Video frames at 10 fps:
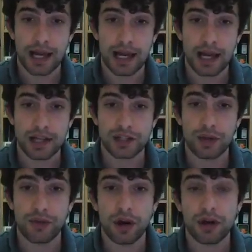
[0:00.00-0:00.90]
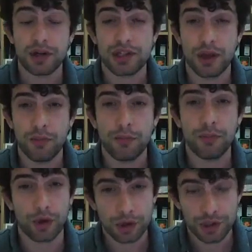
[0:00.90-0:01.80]
So there are
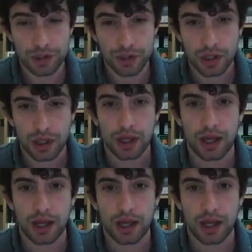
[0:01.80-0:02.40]
some books